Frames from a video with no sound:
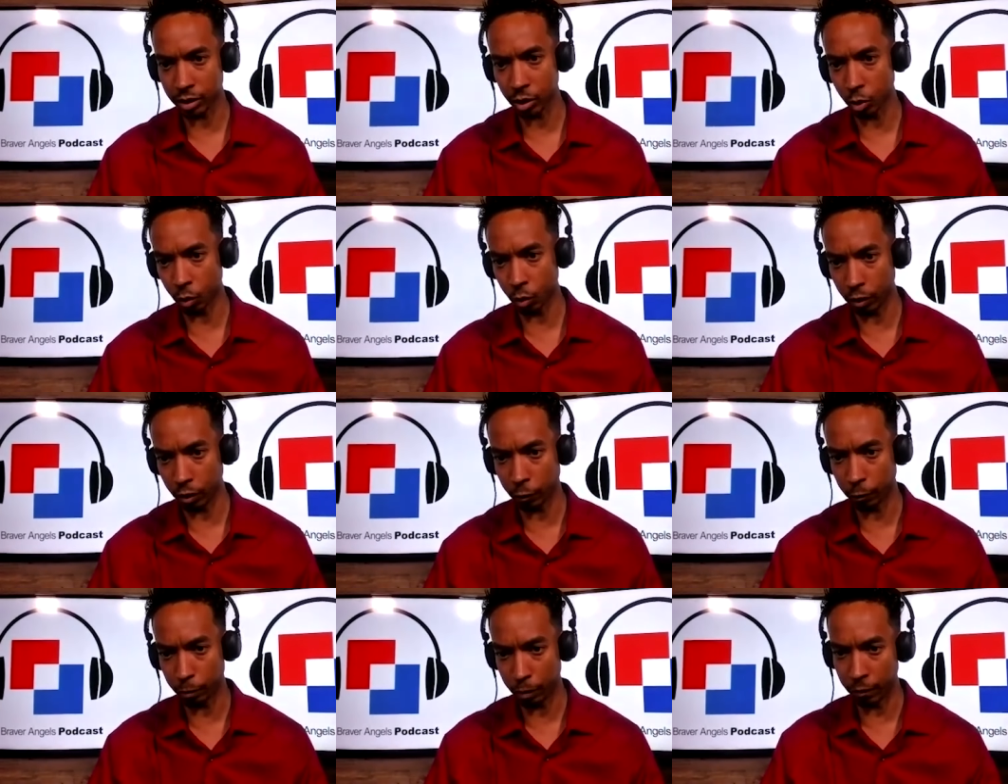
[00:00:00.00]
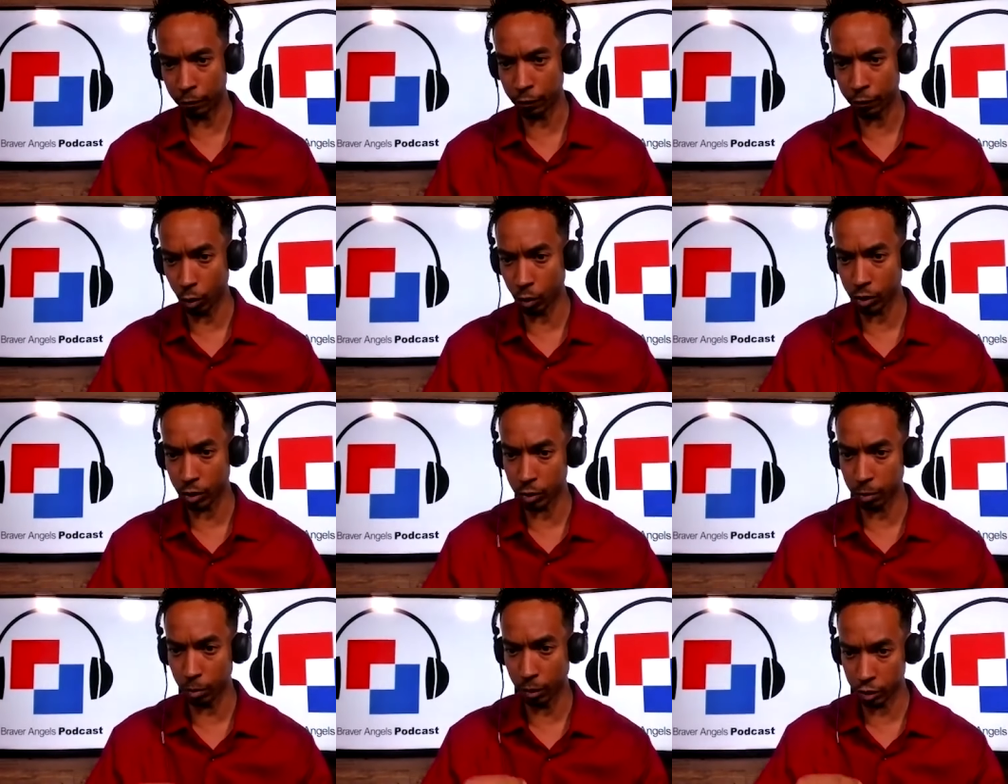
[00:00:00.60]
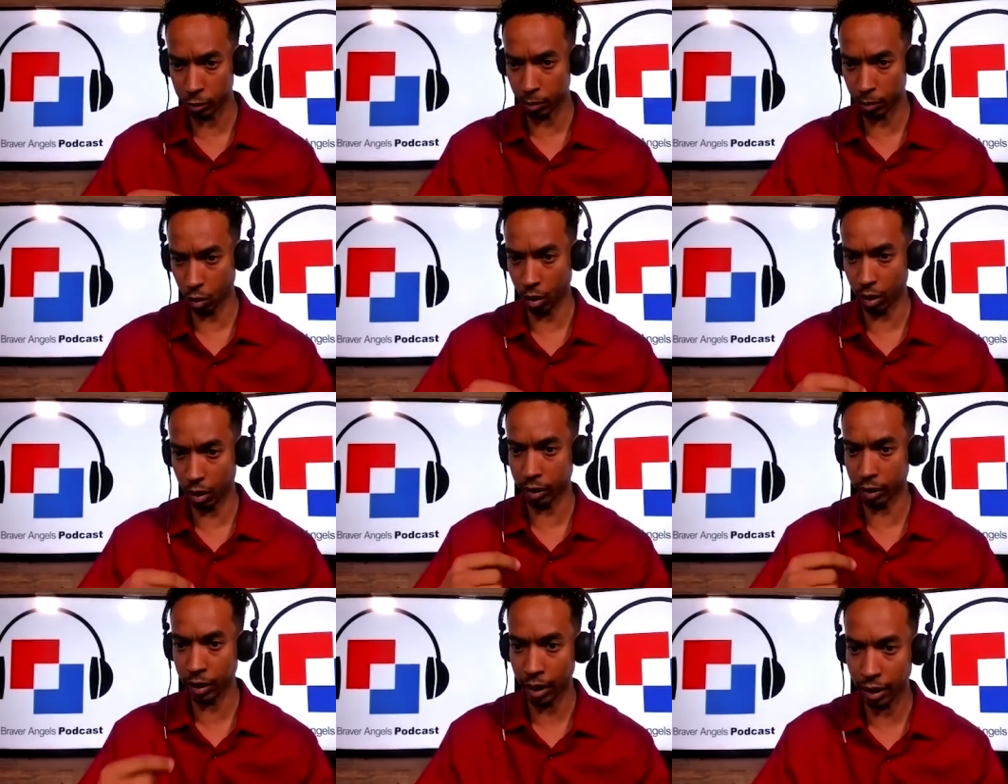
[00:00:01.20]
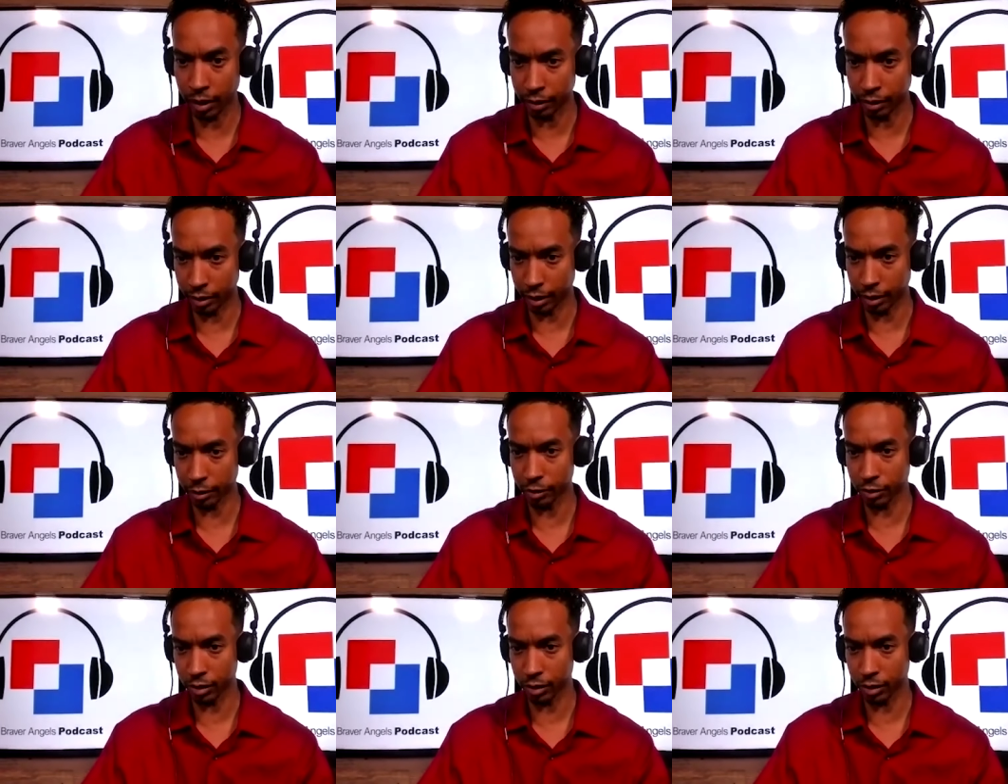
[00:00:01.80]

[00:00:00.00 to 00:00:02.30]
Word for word: who would have been focused much more on conduct.